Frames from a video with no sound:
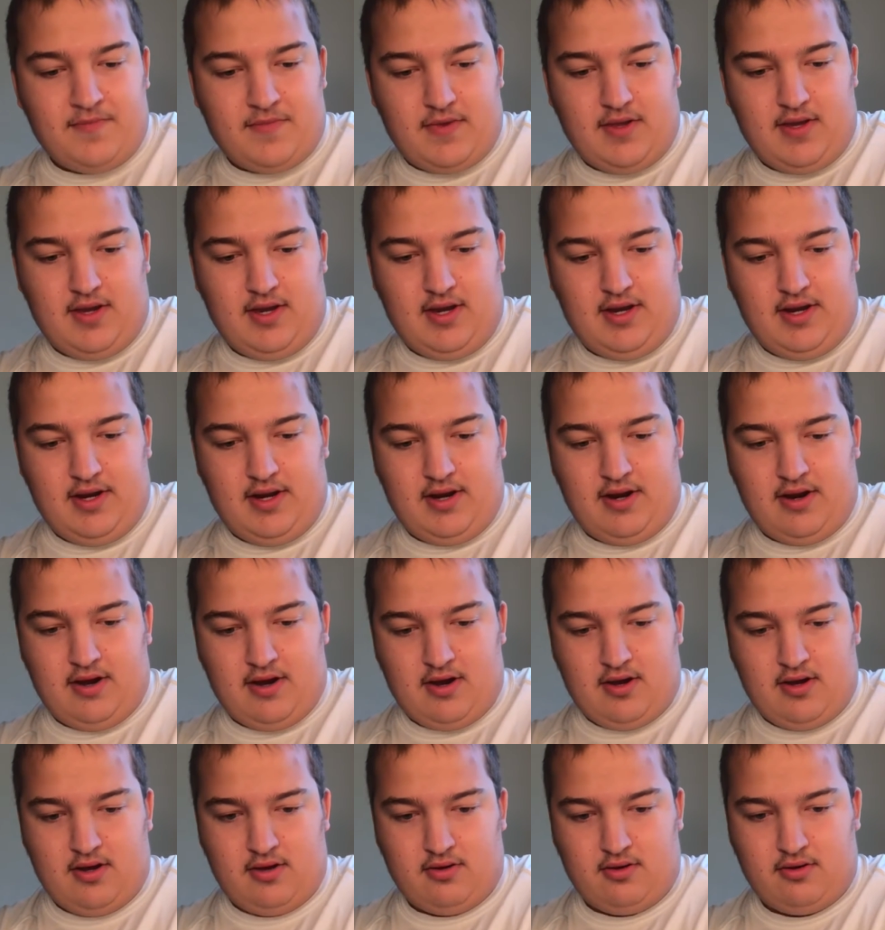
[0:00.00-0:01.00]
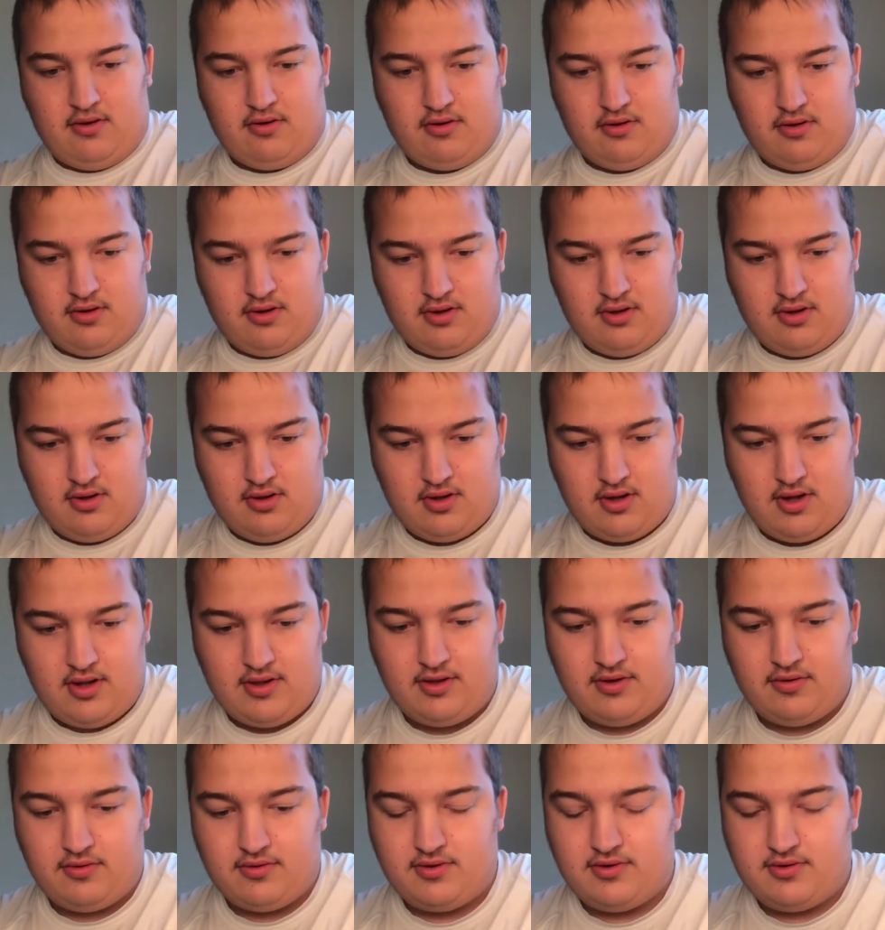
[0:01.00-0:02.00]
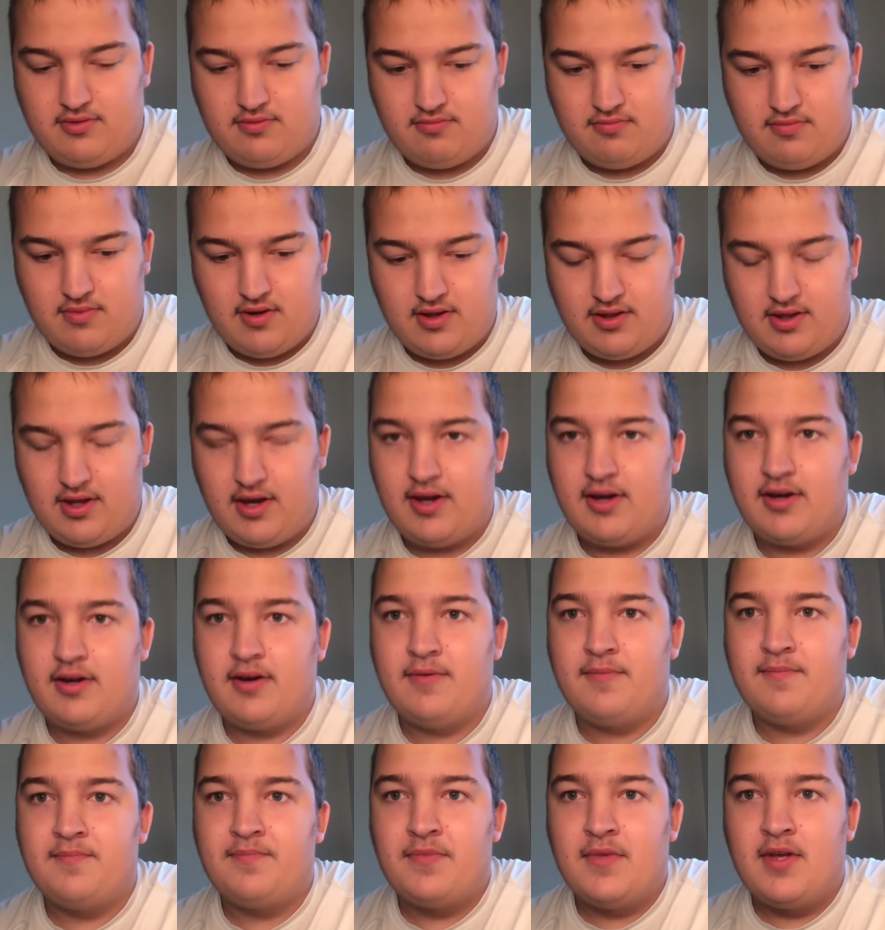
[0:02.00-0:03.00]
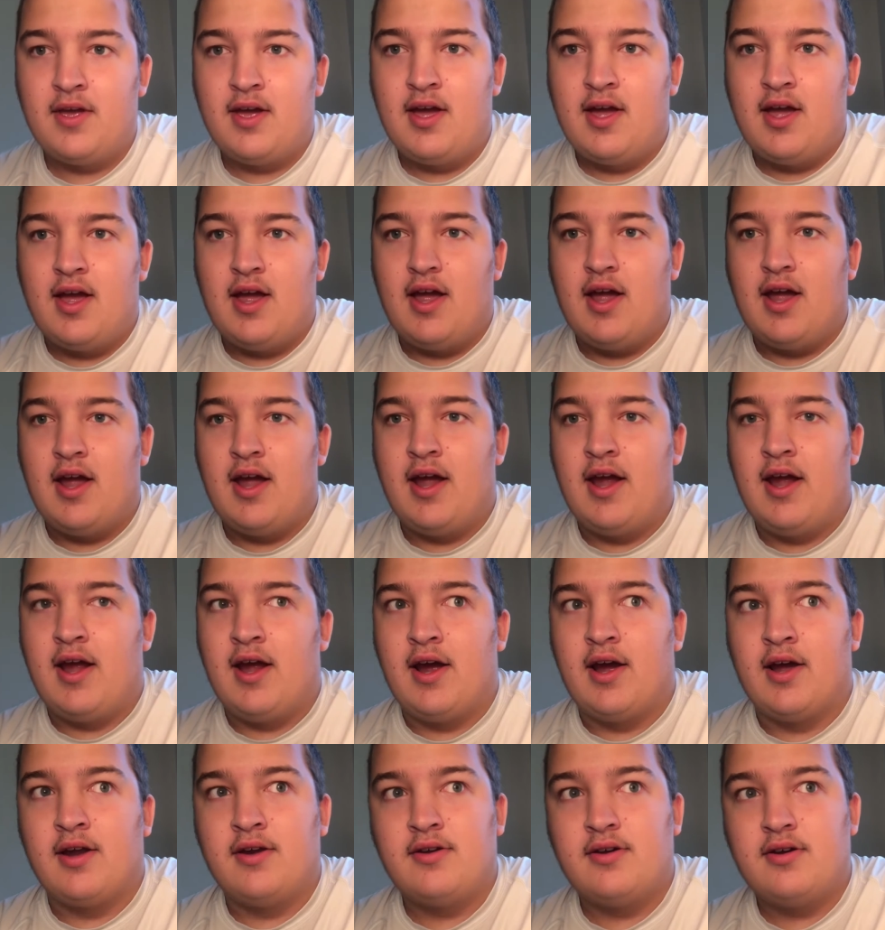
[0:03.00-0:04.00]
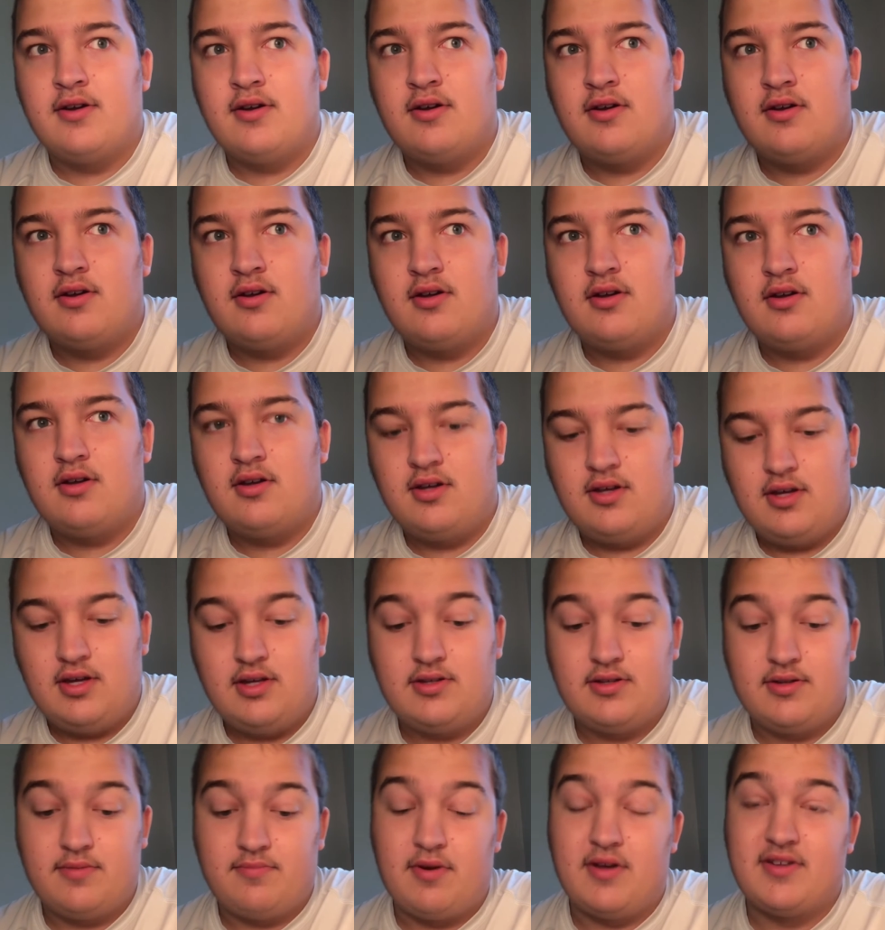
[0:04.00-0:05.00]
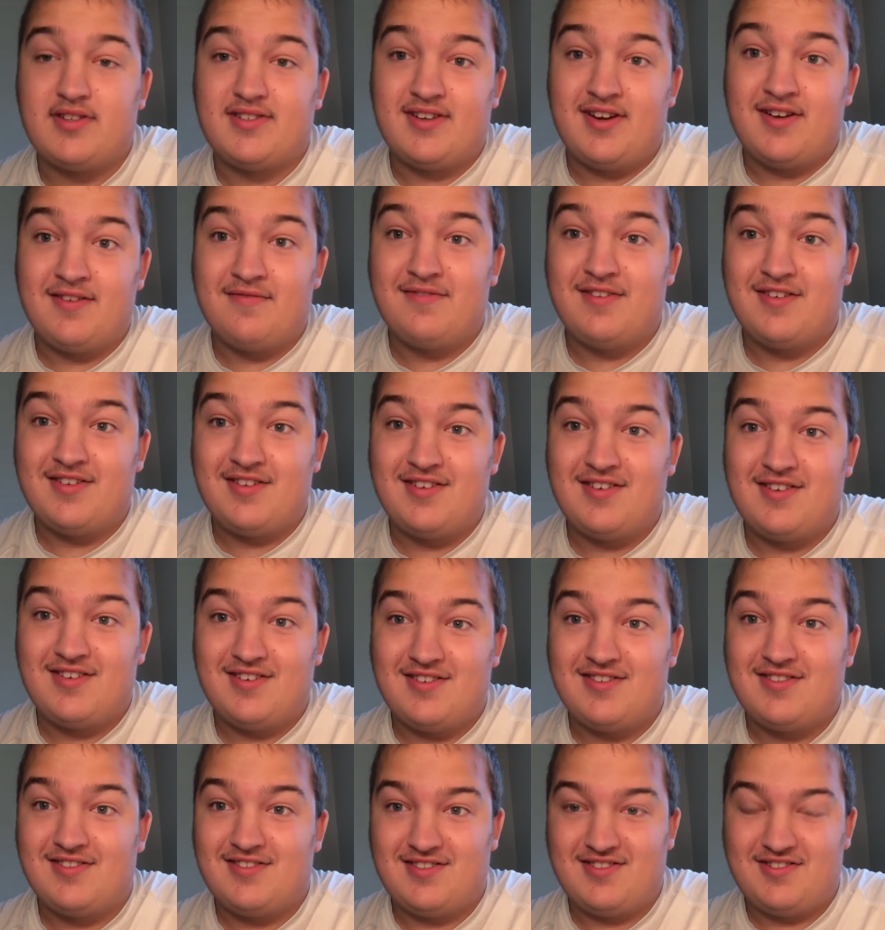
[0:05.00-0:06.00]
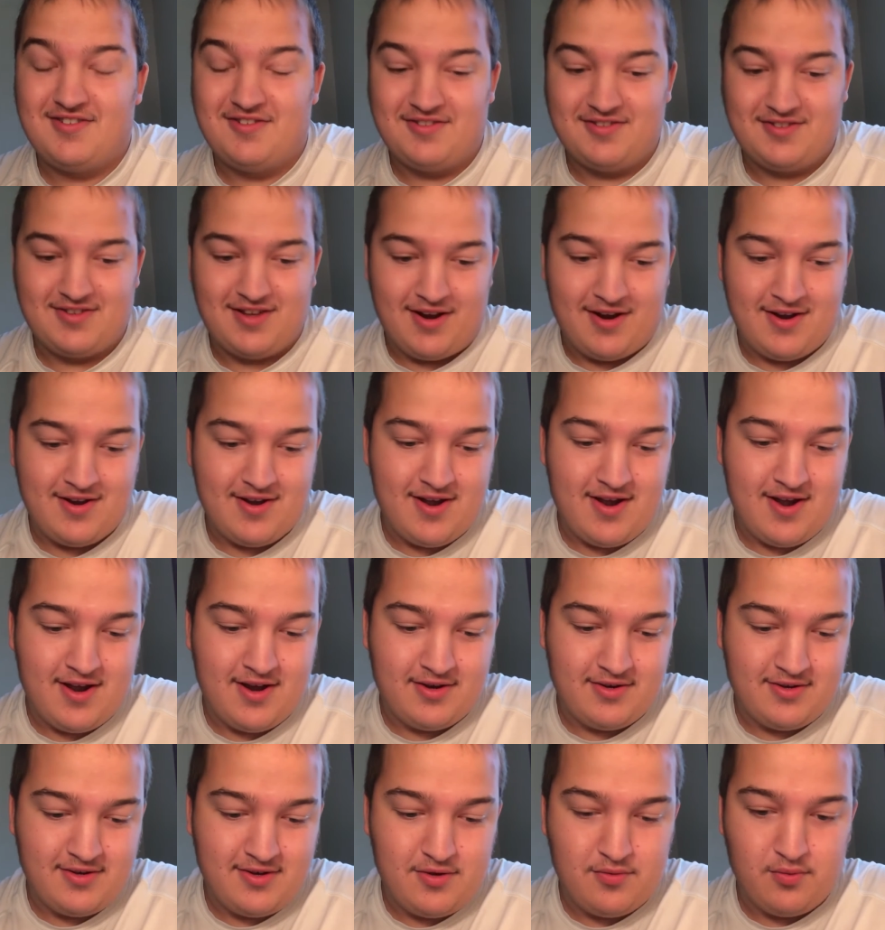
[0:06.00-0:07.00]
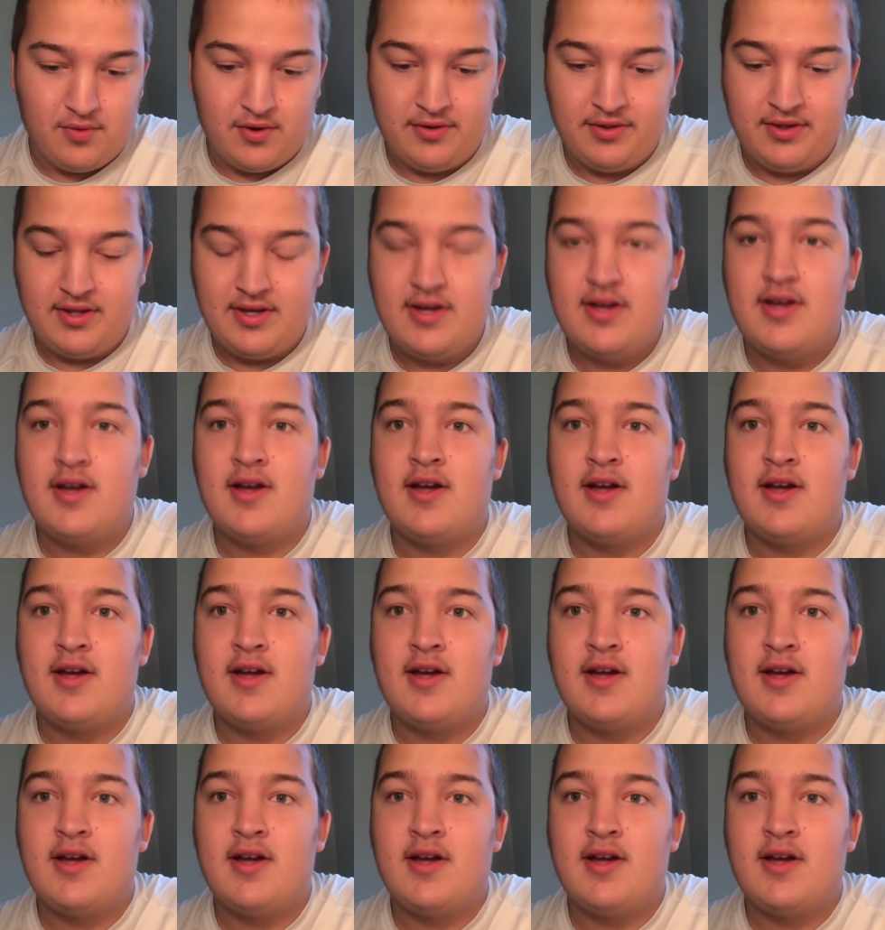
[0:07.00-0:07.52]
he did a little, I think it was a thing, and he's the president of the Sensei, and he won the,